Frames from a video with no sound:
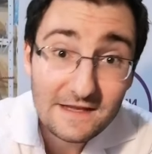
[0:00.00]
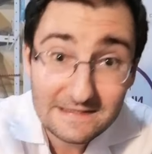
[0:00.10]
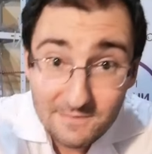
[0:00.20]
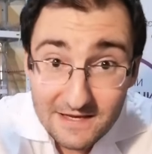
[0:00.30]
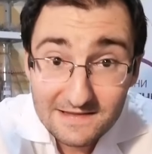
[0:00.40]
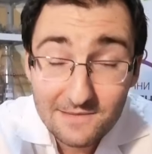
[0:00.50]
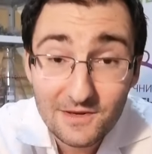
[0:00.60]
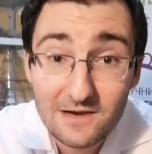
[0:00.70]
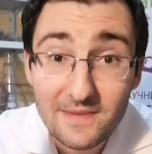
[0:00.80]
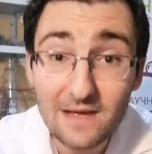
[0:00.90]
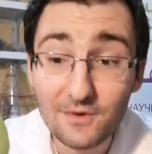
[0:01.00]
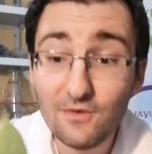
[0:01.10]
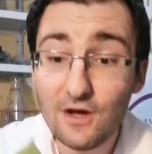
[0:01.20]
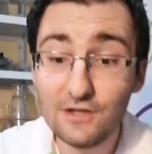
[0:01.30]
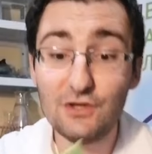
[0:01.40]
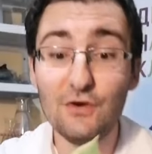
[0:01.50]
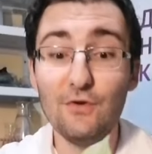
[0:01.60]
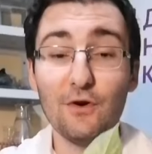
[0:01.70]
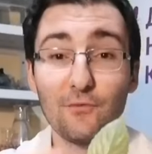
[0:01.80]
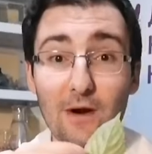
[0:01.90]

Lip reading: And this means I'm going to be able to